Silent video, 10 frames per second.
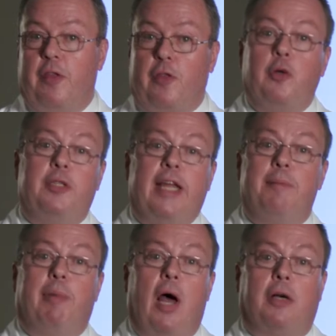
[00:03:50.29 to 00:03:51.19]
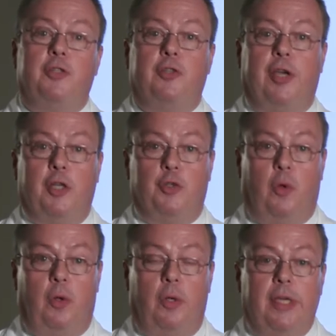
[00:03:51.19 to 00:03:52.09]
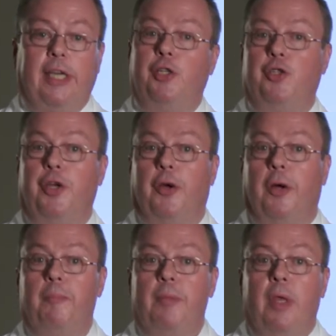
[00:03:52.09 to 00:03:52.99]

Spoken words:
13-block schedule each year.